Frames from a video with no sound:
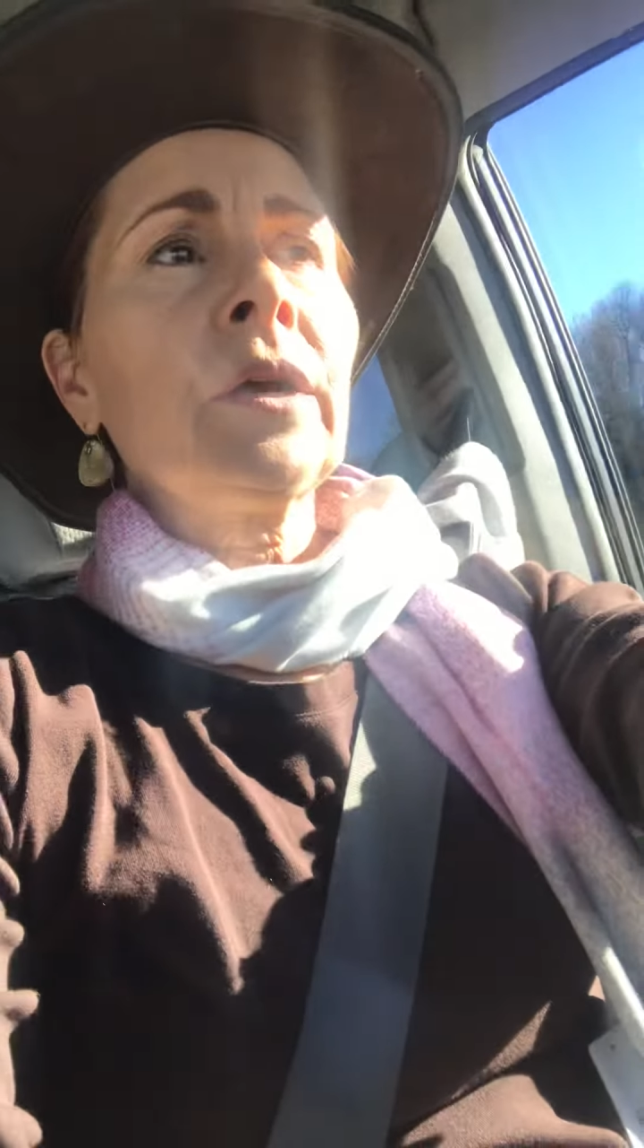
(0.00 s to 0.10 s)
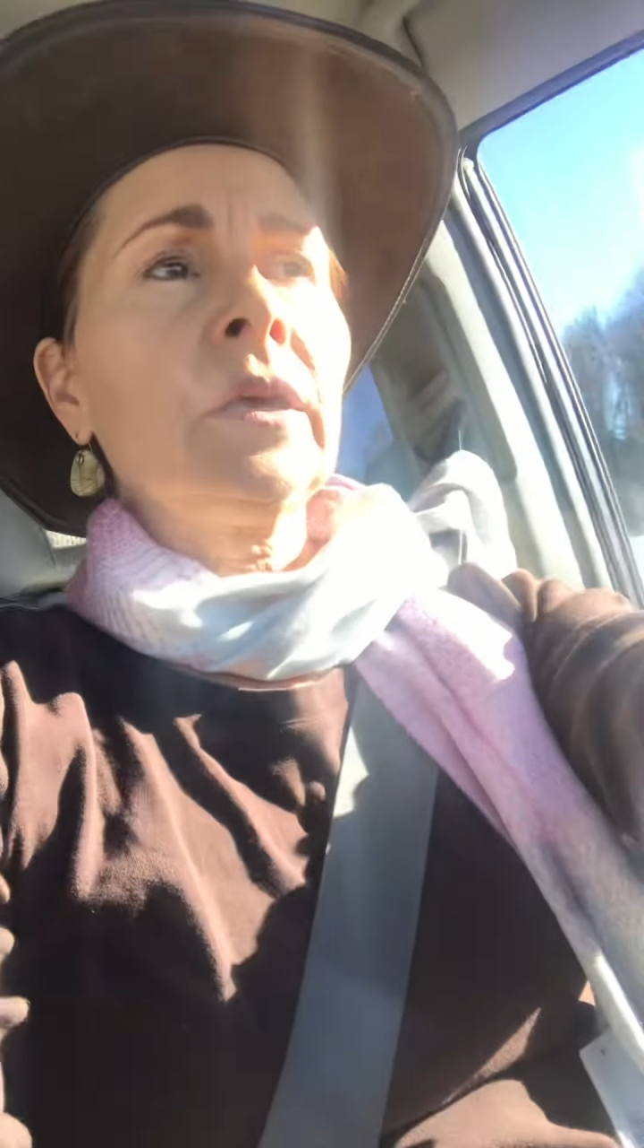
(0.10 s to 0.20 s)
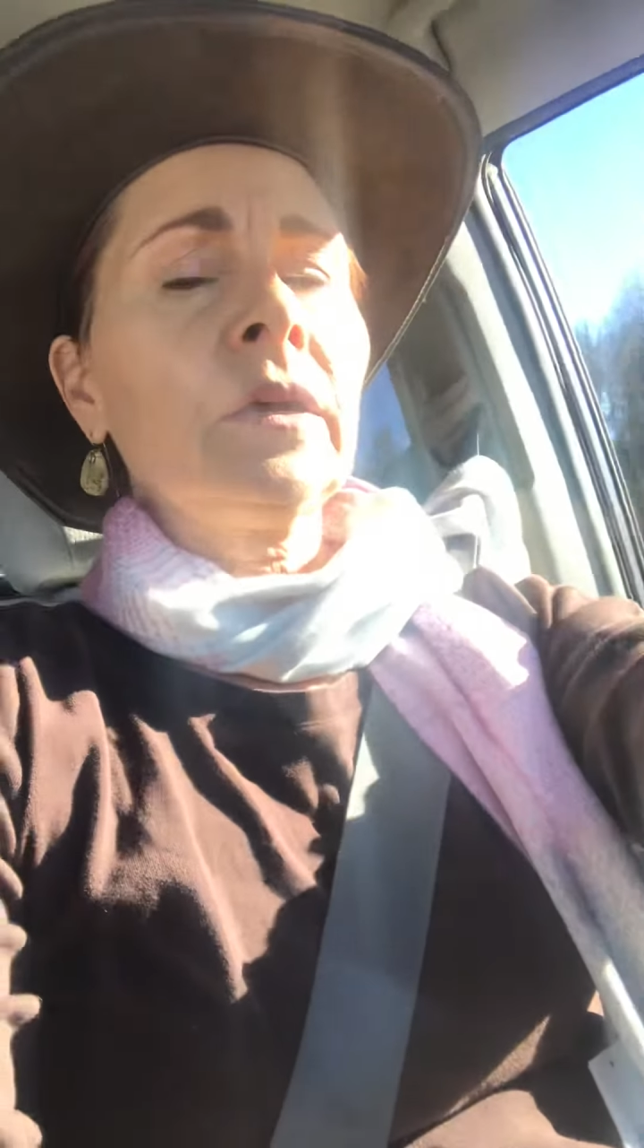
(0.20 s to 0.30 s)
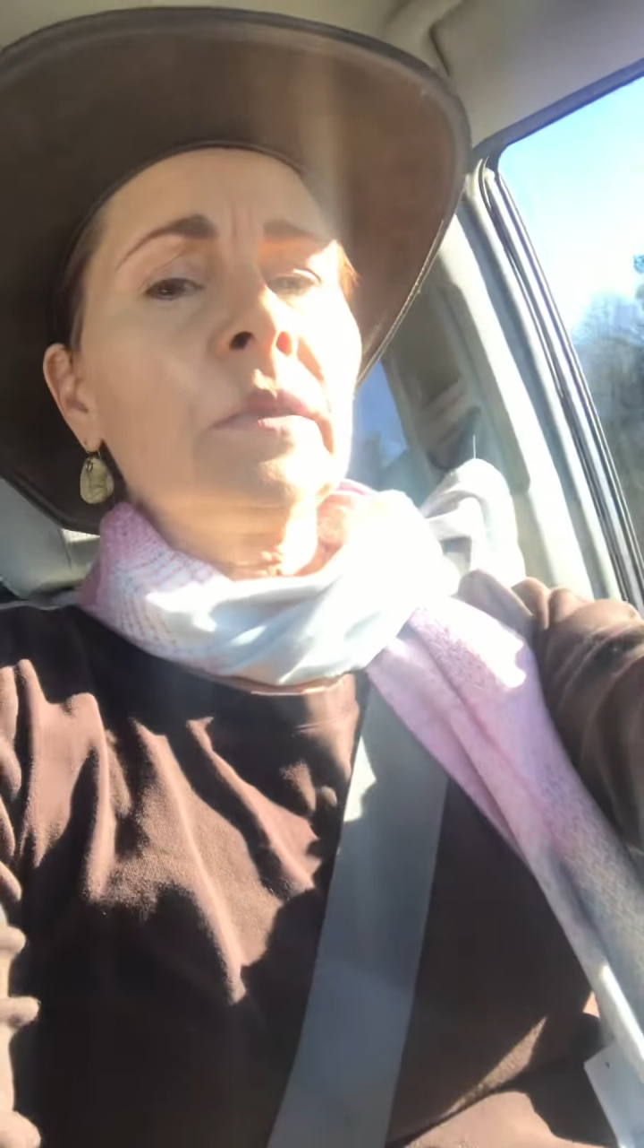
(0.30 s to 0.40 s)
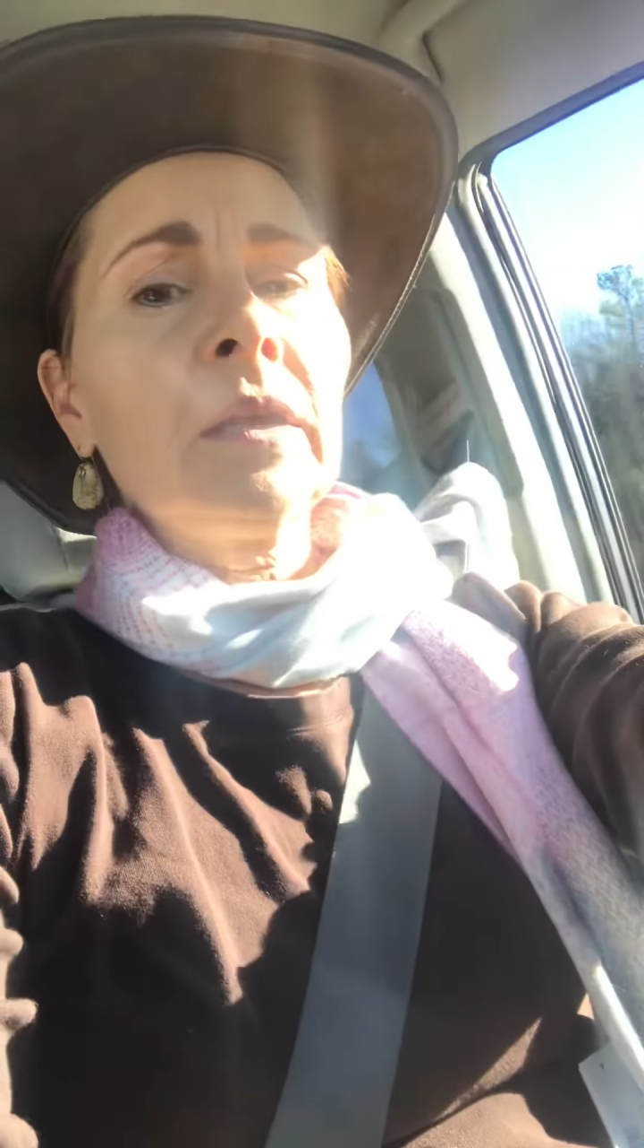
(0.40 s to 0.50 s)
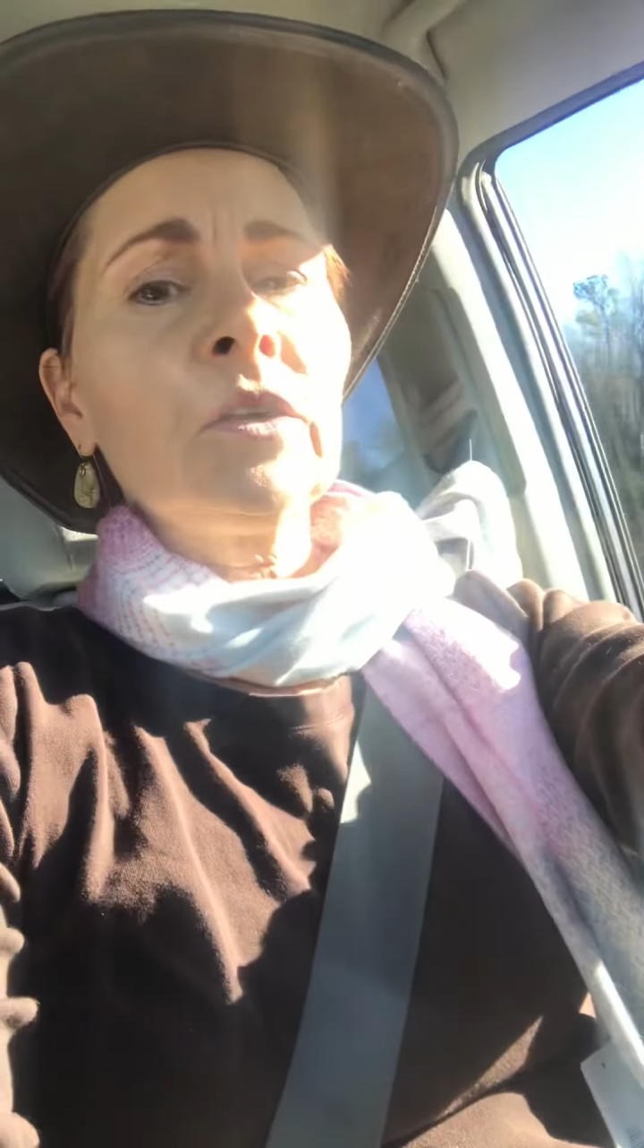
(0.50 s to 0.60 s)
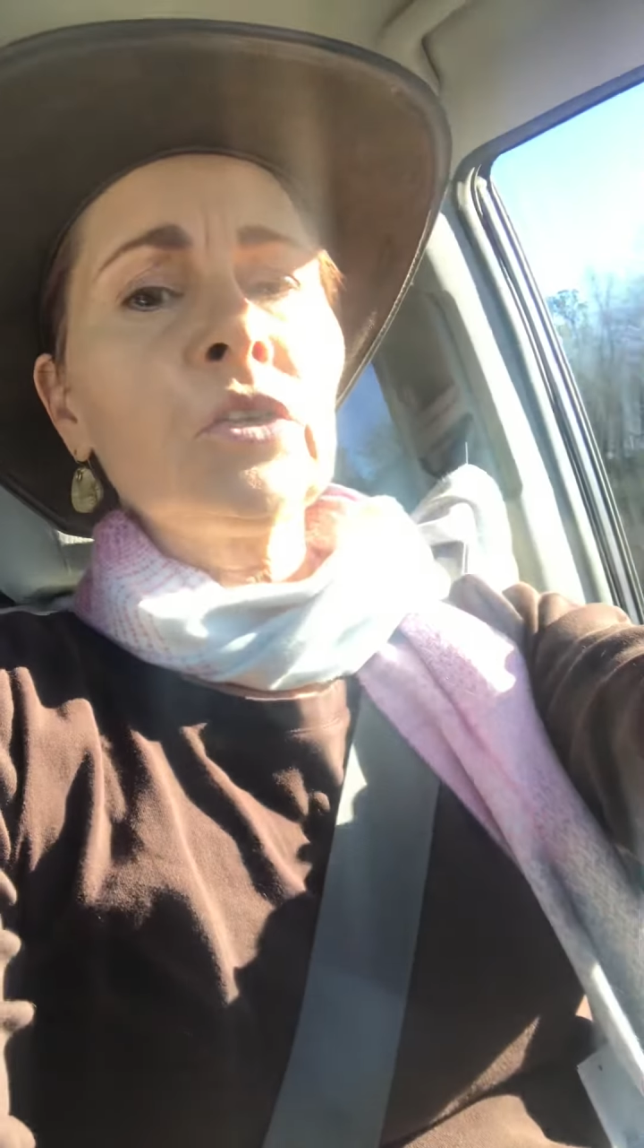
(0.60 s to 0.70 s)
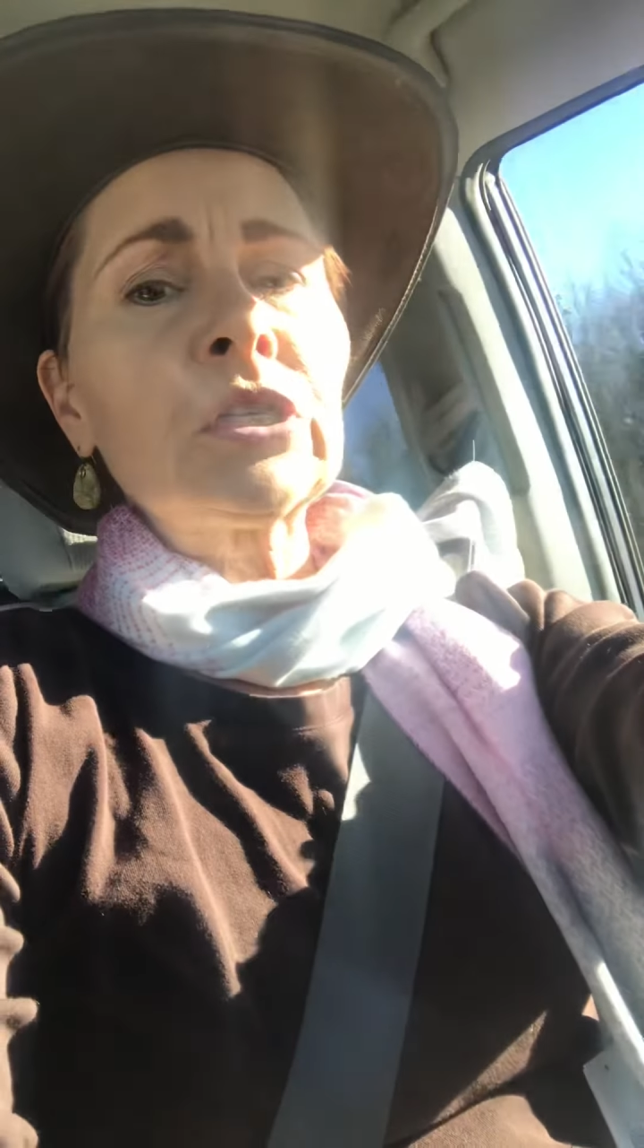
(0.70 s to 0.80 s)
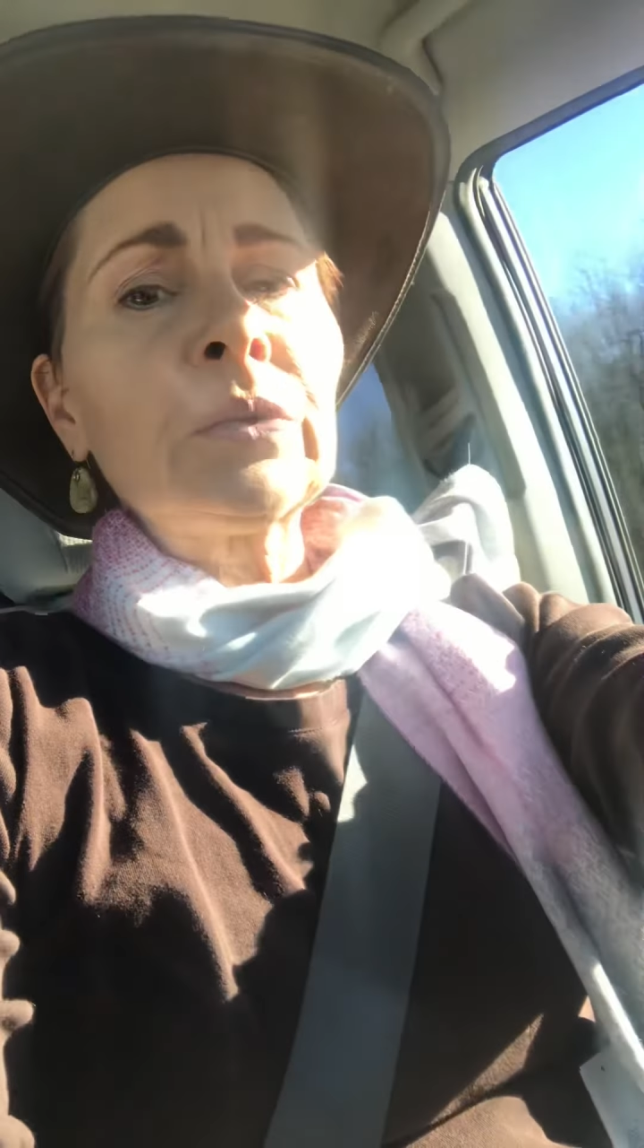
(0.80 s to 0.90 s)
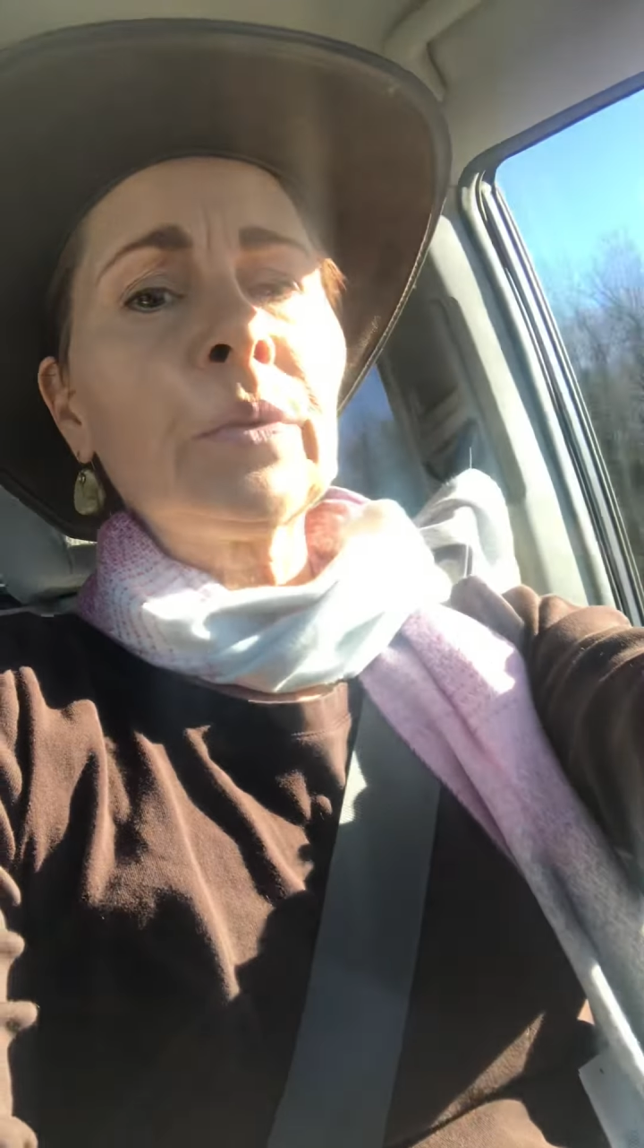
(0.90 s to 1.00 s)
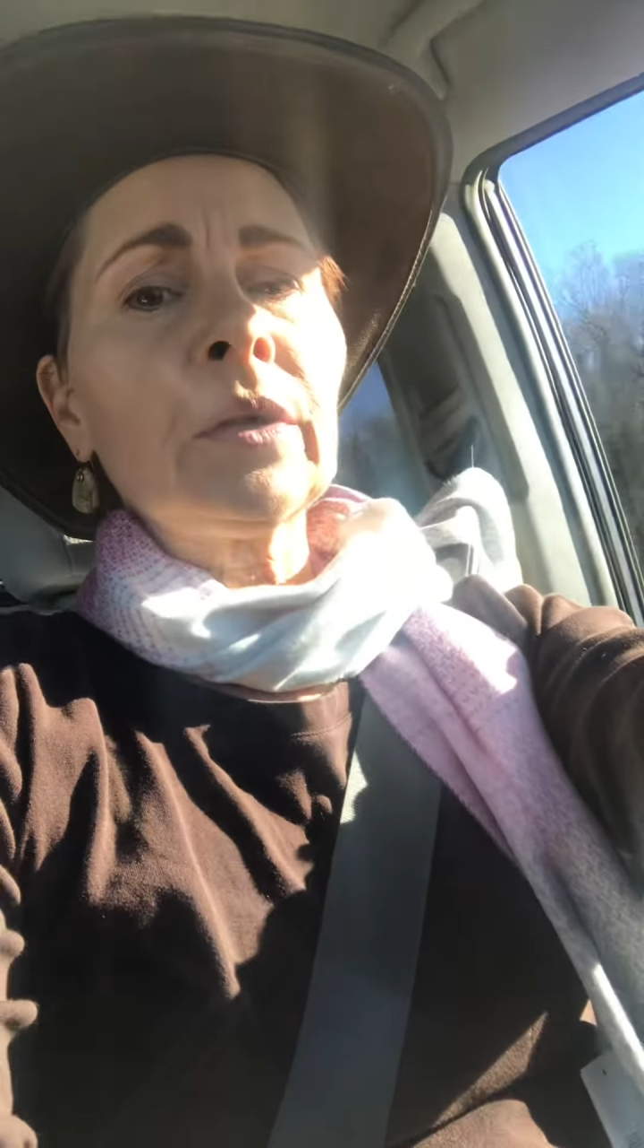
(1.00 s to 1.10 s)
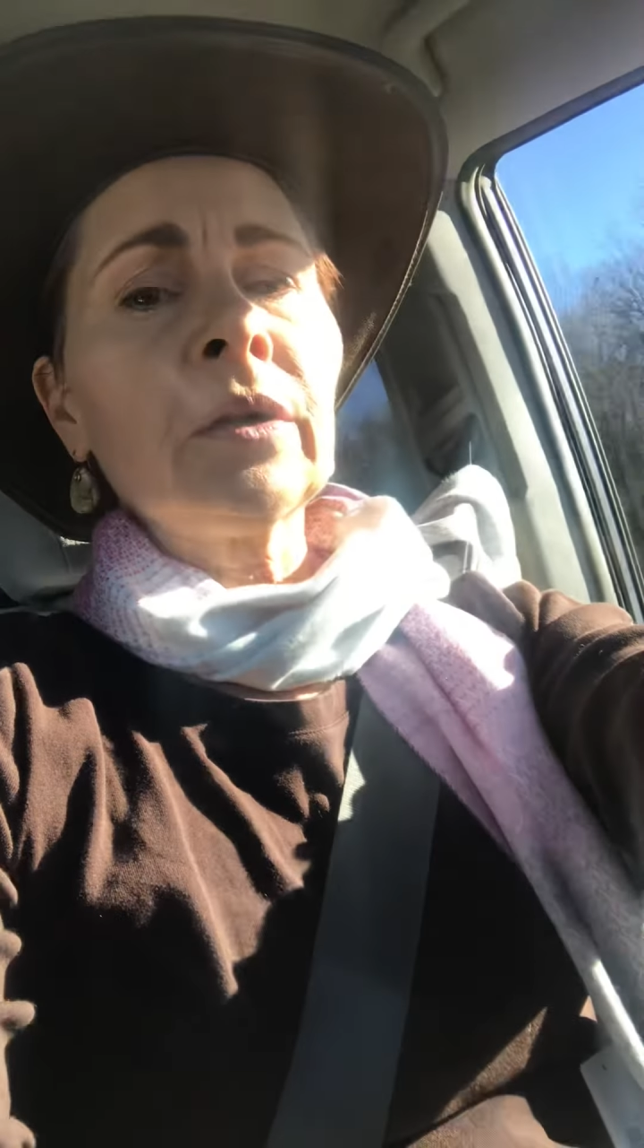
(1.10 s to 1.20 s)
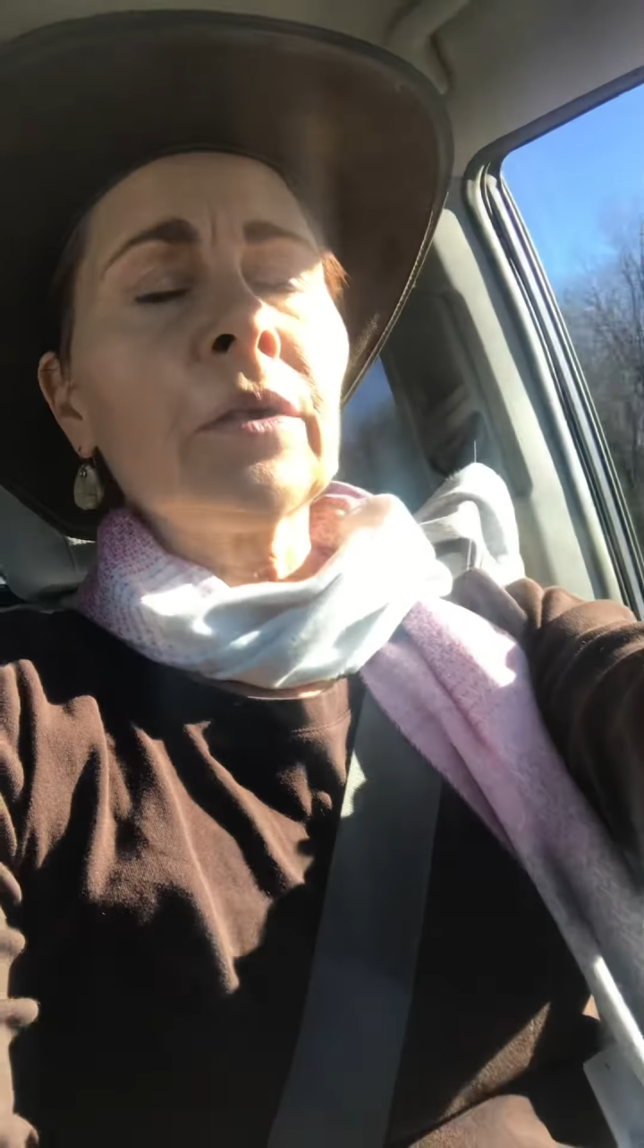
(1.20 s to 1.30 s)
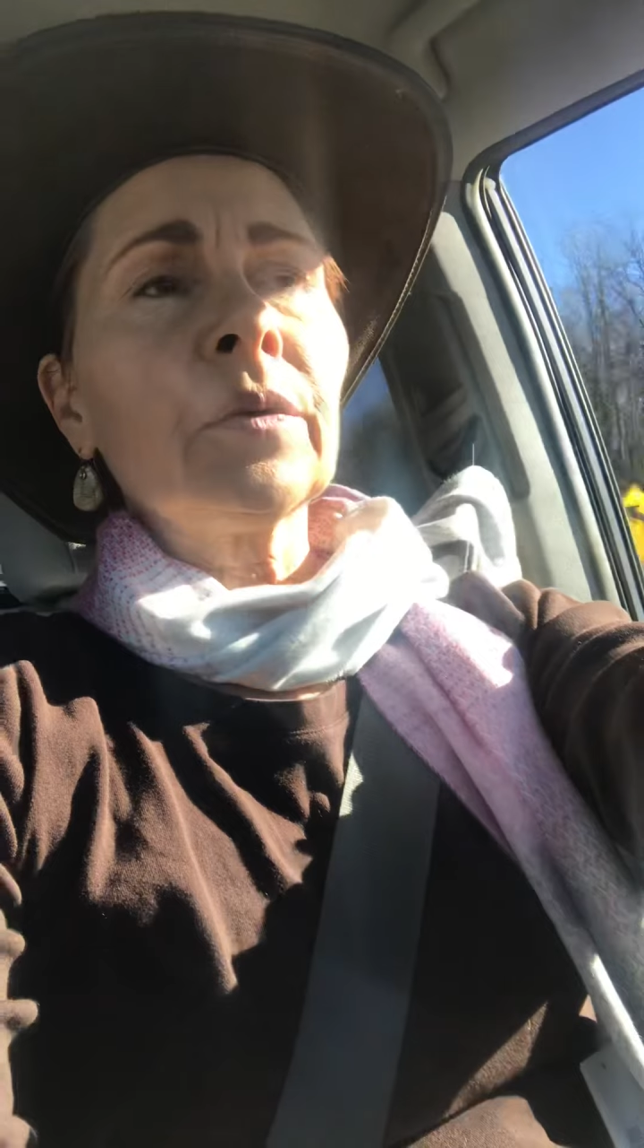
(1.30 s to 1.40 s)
and then I usually put another